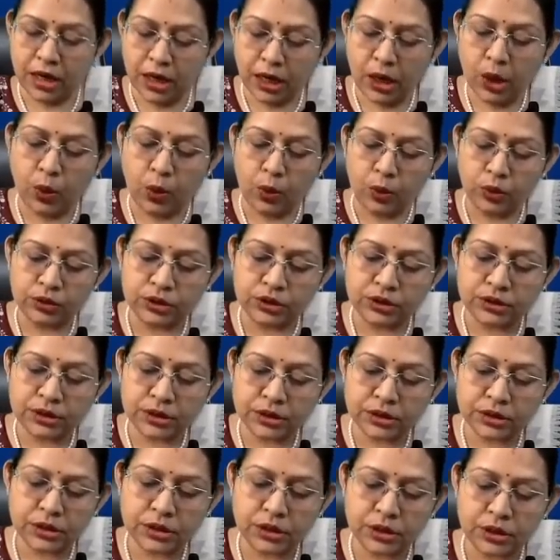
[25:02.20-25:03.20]
No, this
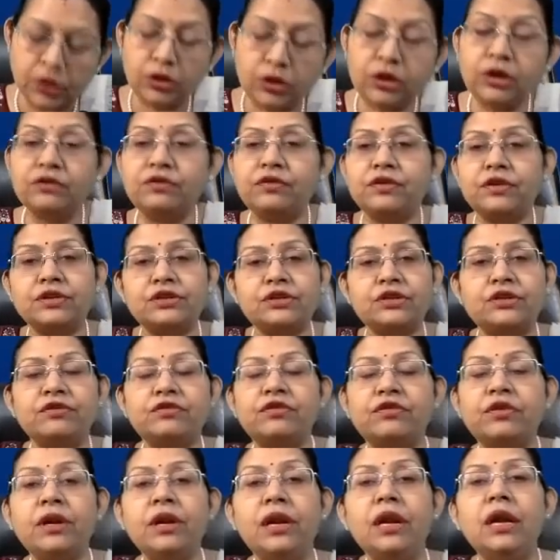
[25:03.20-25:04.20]
is not a first
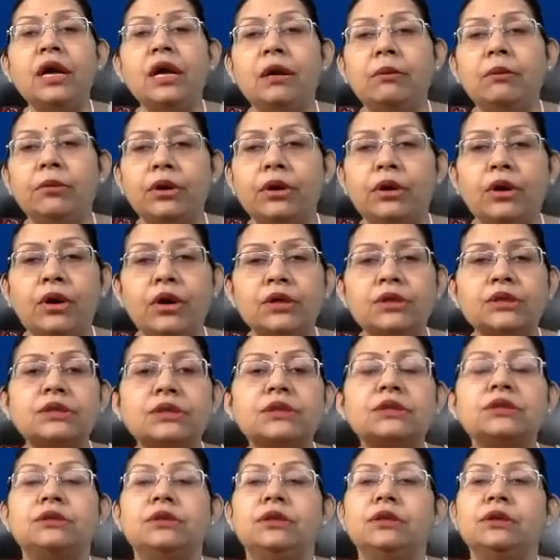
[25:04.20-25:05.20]
referral,
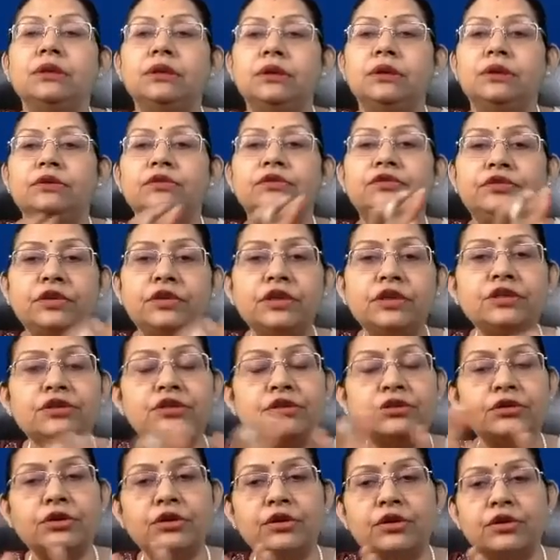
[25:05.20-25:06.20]
because the
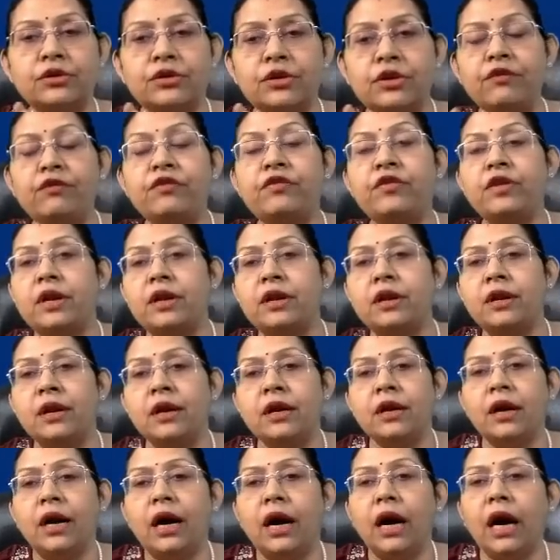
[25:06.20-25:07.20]
first referral
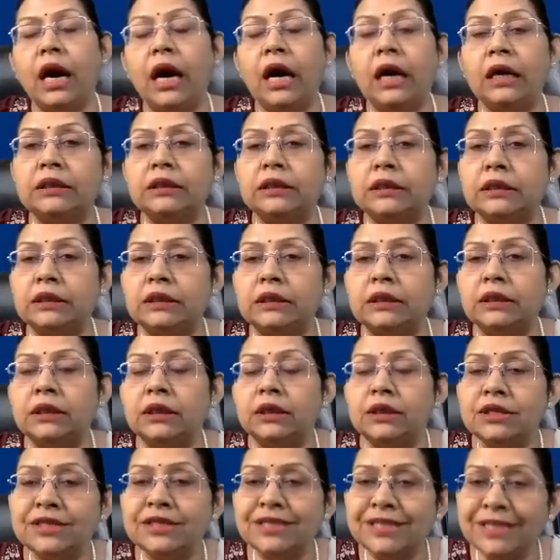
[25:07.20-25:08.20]
are the
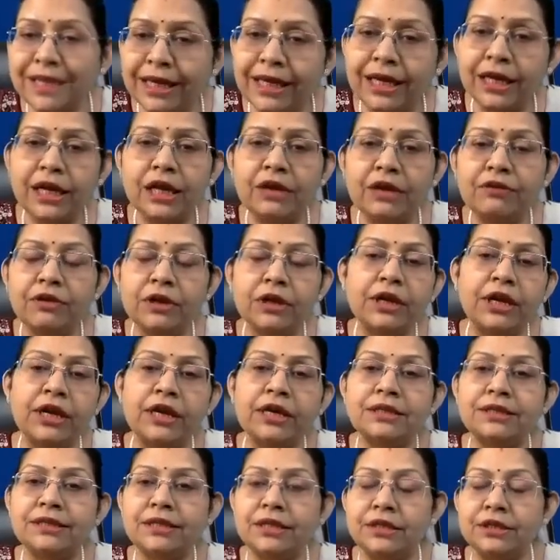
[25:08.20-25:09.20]
second level
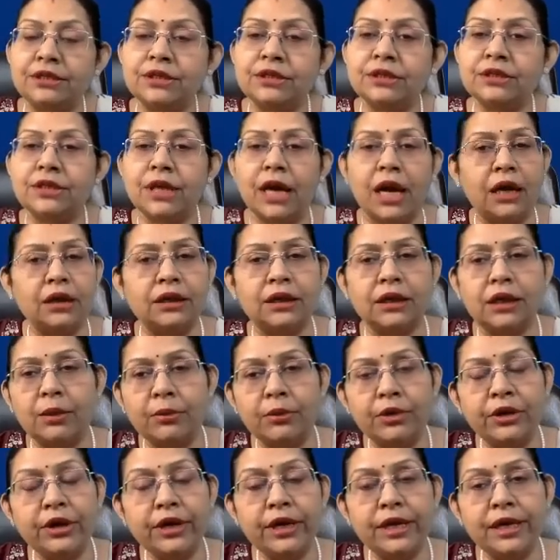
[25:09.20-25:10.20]
care centers and the
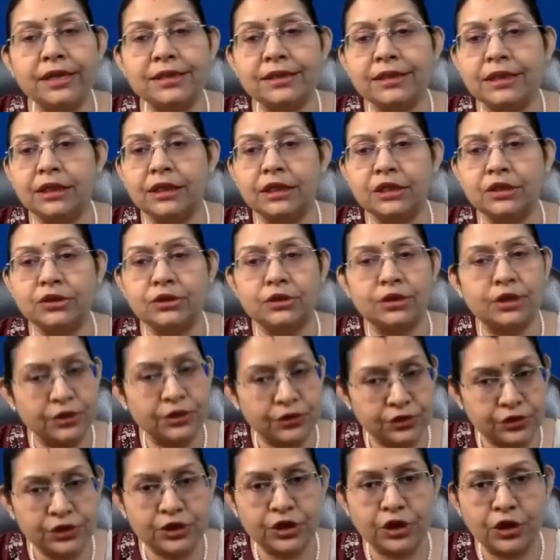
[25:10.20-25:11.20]
community health centers of the
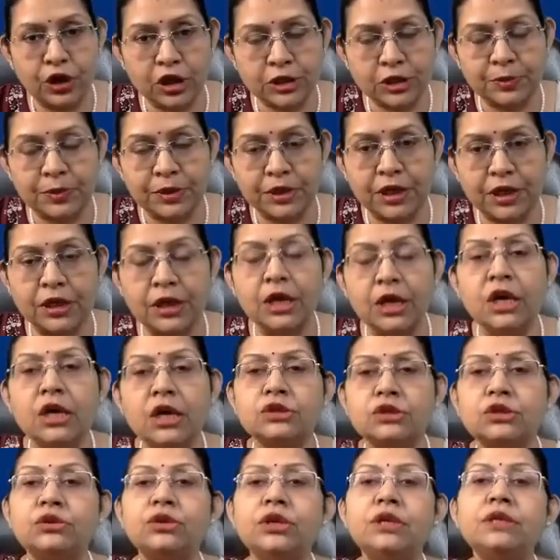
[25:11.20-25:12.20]
district hospital.
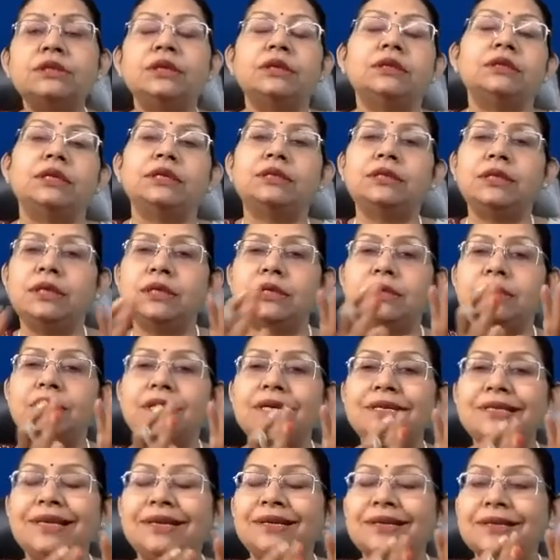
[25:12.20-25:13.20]
So these
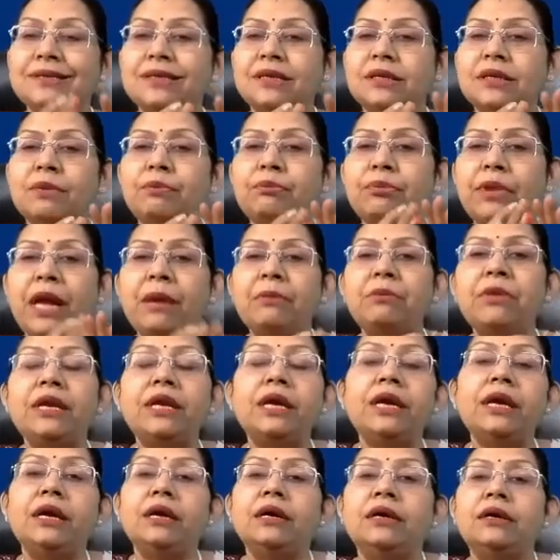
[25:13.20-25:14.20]
centers are the
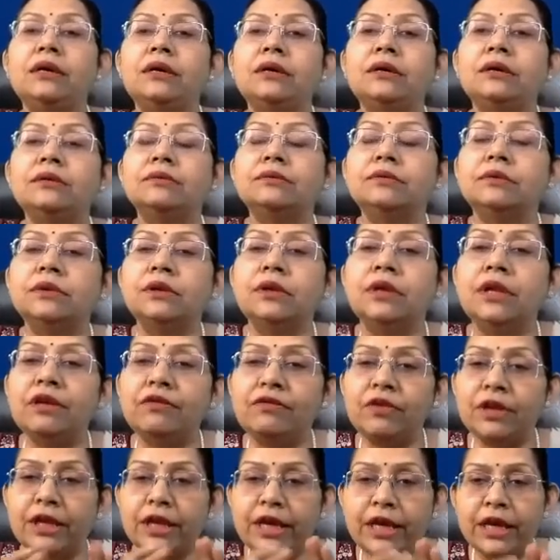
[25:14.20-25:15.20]
primary
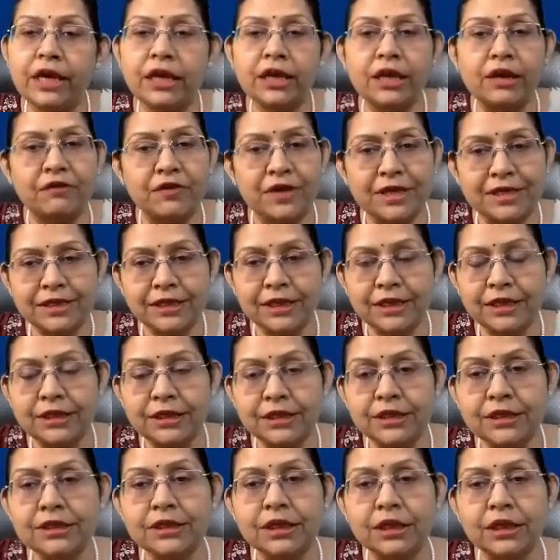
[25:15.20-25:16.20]
level care giving
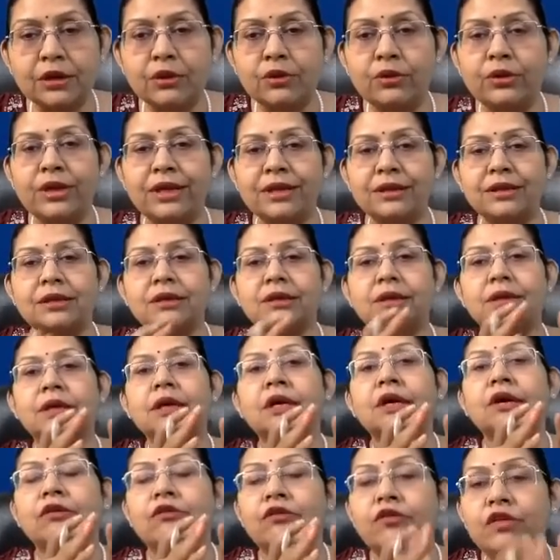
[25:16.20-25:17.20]
centers, including the
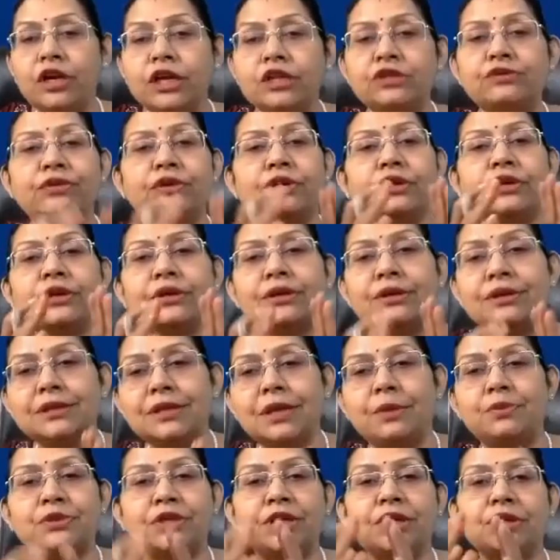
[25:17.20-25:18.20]
village workers,
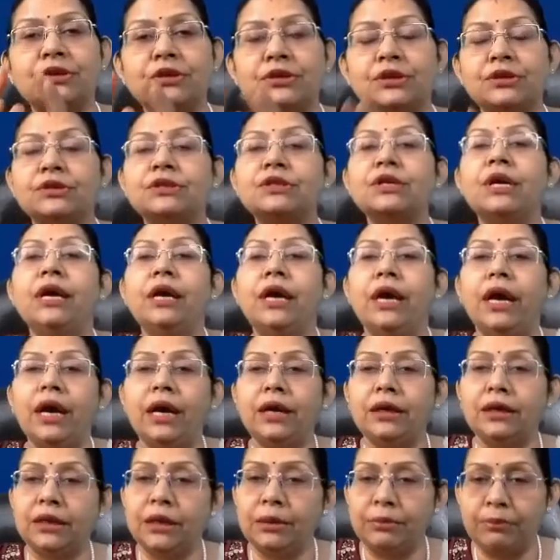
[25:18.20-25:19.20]
sub centers,
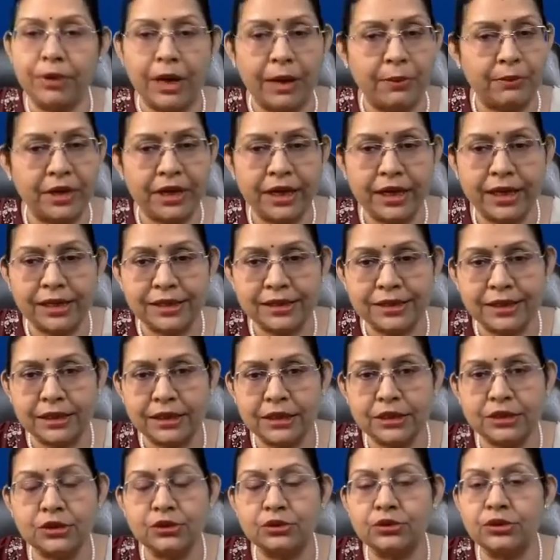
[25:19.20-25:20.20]
and the primary health
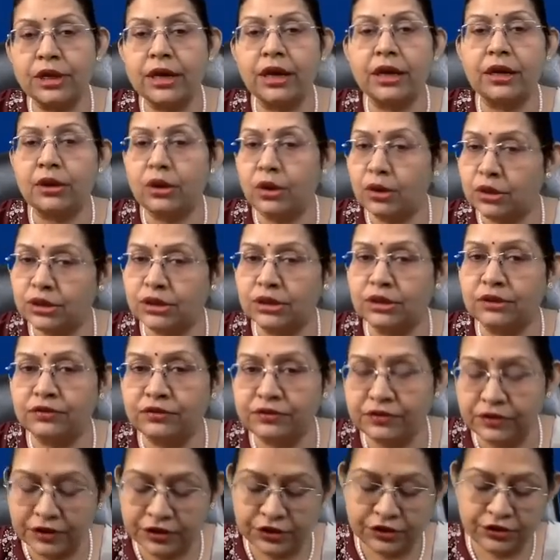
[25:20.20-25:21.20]
center. So they are not a
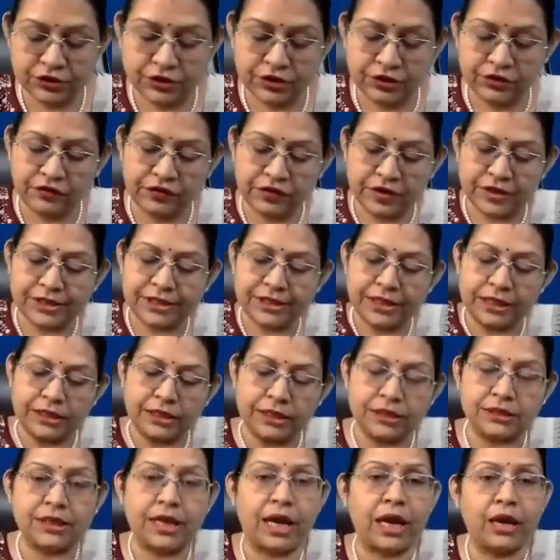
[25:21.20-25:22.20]
first referral
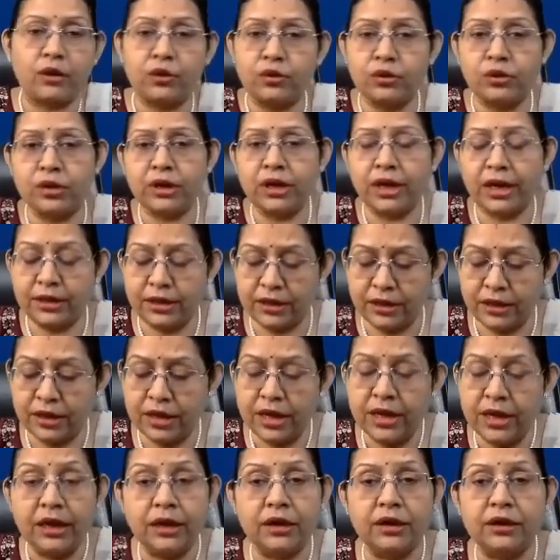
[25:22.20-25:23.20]
centers. I could not had
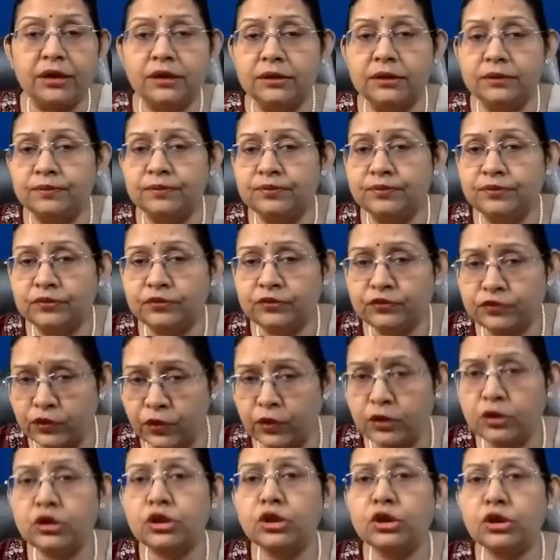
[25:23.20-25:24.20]
a
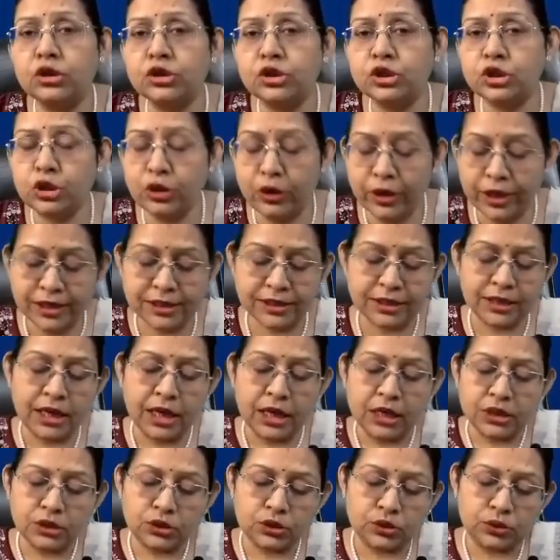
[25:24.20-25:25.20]
fourth choice.
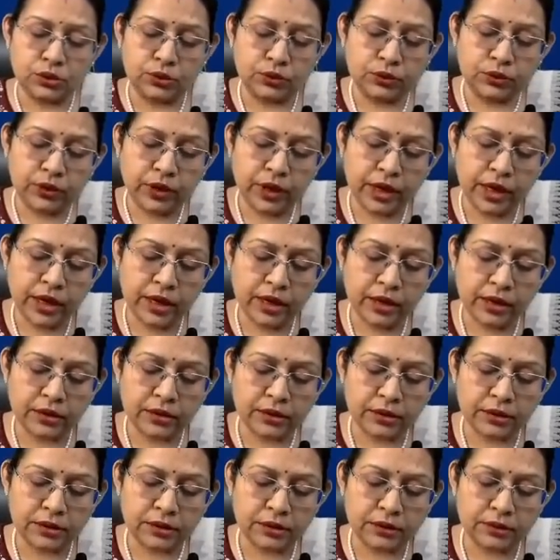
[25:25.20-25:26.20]
So here
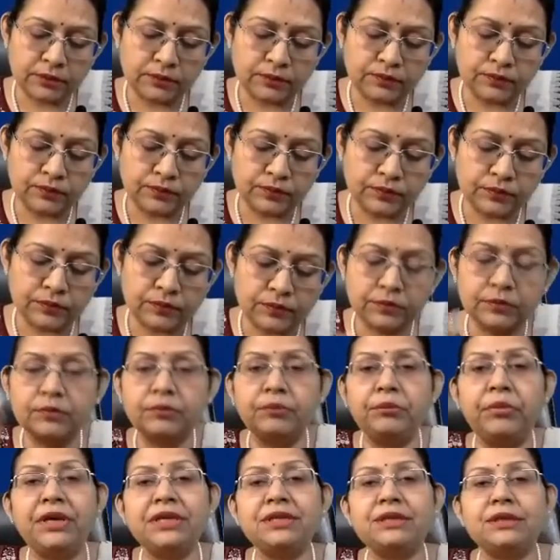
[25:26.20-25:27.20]
the
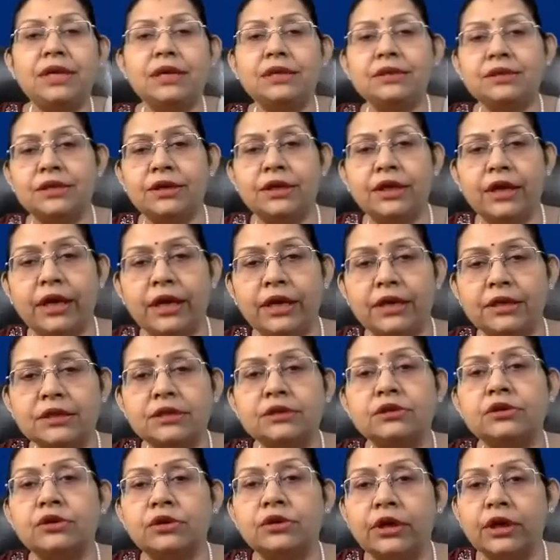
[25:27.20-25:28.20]
best answer
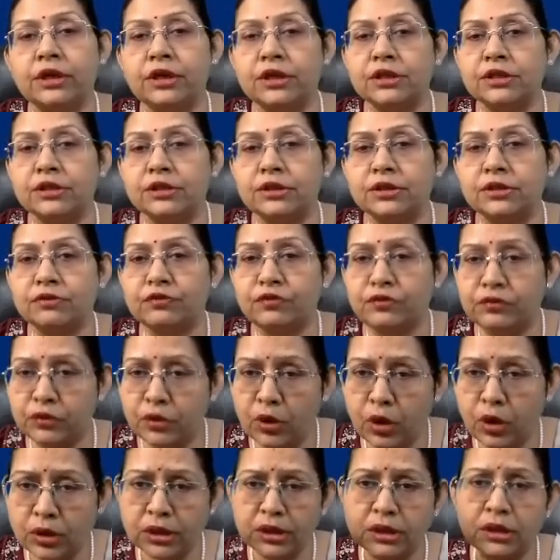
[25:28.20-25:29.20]
is it is
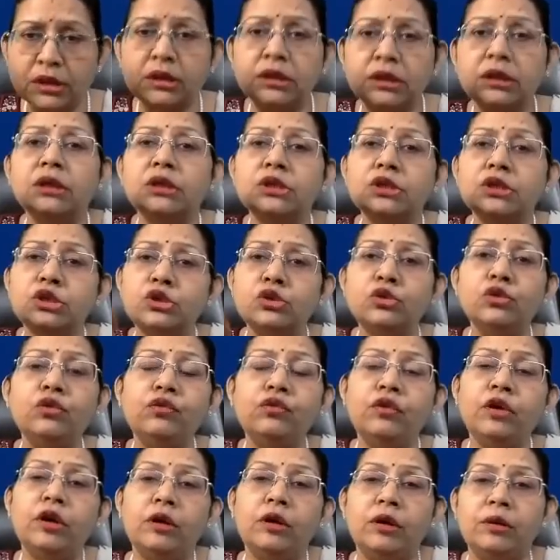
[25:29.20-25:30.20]
not a true
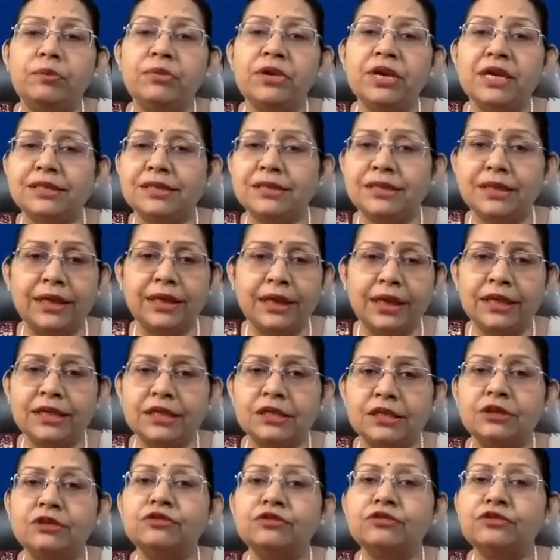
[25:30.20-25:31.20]
for PSC
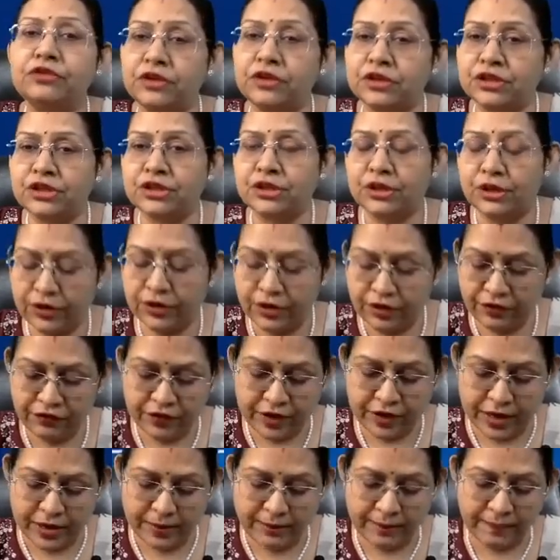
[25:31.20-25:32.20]
is first
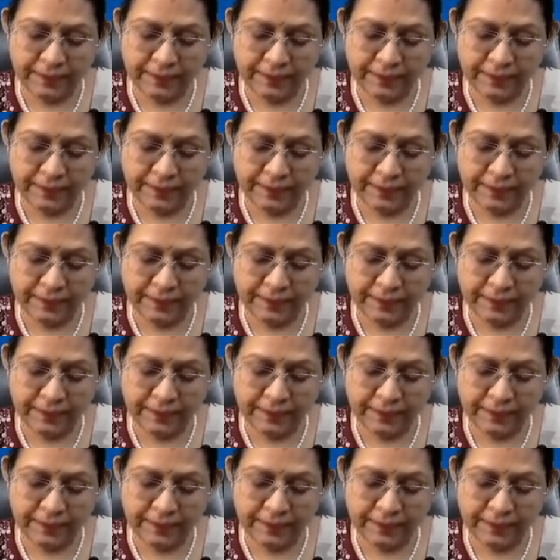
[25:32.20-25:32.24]
referral.